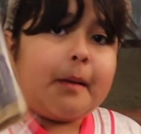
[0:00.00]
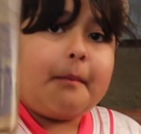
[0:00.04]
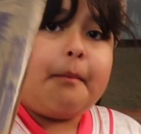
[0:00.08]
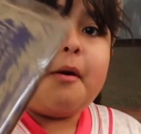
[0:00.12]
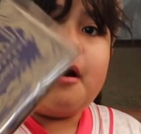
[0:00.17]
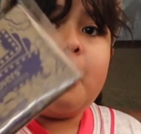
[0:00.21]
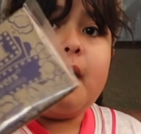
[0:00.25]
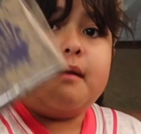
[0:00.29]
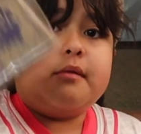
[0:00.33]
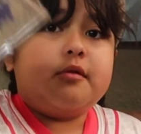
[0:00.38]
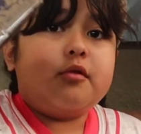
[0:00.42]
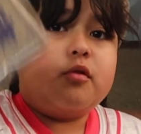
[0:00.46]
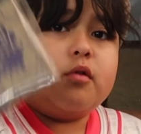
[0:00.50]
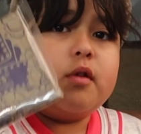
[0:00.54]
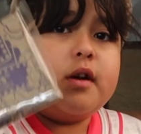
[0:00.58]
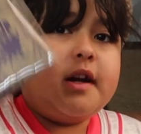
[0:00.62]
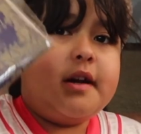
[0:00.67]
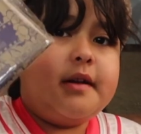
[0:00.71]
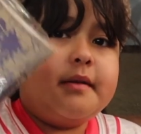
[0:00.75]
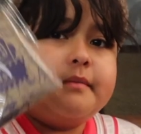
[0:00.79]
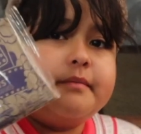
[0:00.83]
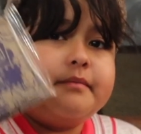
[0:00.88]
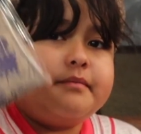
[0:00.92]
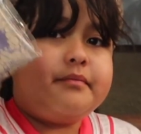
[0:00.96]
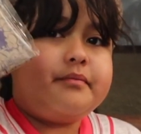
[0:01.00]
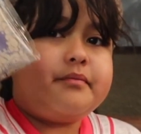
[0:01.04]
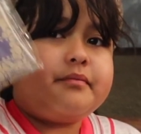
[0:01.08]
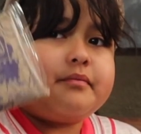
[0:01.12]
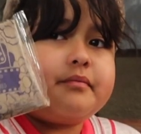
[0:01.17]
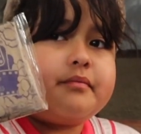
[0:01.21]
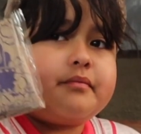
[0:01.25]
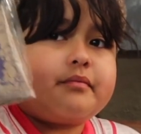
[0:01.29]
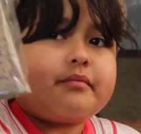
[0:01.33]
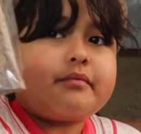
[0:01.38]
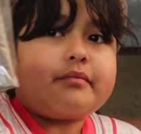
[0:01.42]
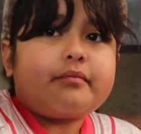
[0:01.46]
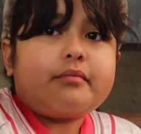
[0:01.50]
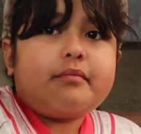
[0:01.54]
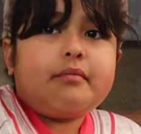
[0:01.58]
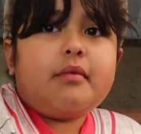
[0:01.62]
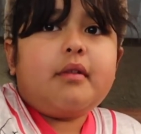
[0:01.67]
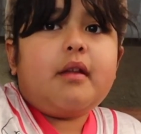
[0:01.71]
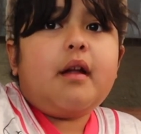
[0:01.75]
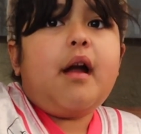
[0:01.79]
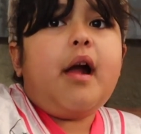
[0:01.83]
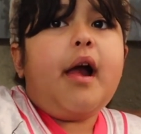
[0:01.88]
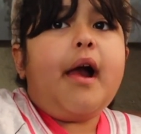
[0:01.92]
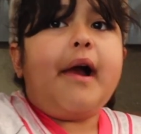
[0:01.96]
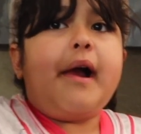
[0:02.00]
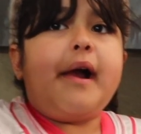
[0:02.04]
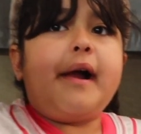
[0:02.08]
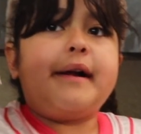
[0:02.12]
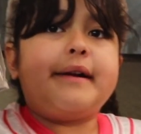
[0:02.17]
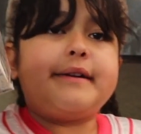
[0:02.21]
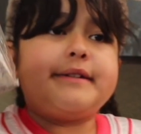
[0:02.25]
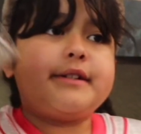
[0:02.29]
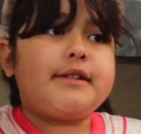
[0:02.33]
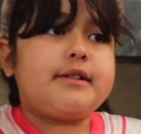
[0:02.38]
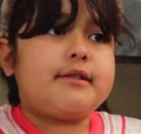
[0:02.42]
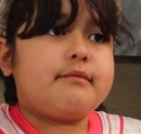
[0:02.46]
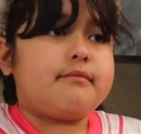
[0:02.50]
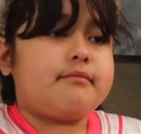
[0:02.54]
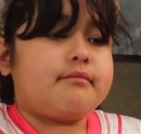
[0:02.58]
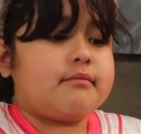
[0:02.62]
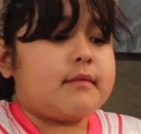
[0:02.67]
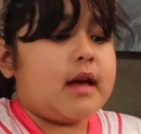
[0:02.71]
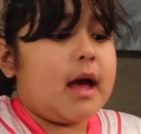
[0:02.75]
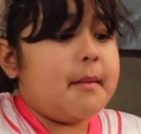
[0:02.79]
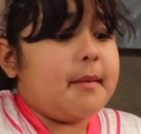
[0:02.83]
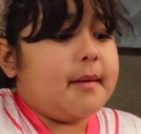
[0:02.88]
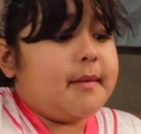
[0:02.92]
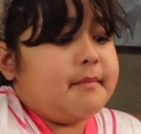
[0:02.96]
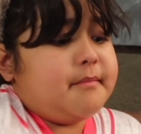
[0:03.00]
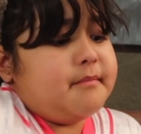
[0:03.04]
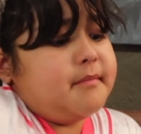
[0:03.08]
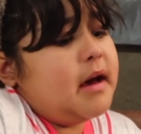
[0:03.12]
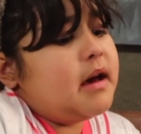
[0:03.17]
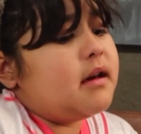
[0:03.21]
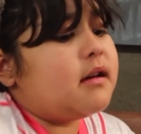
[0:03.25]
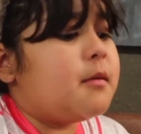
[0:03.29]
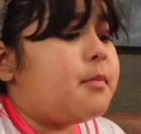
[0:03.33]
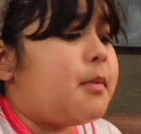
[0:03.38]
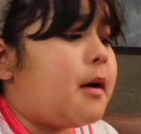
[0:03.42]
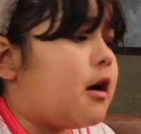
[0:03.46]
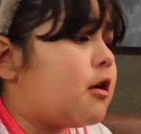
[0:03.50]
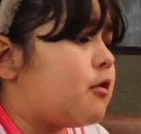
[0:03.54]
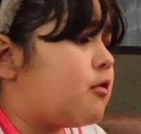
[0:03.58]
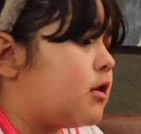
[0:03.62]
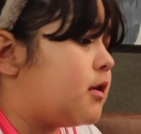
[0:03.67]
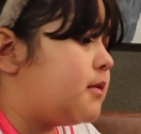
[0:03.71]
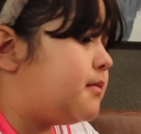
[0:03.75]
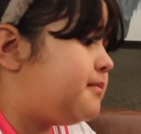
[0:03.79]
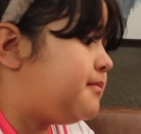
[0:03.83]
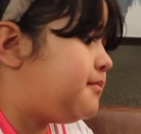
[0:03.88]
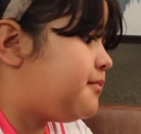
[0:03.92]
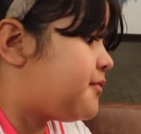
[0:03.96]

Popcorn. Popcorn, very nice. I love popcorn.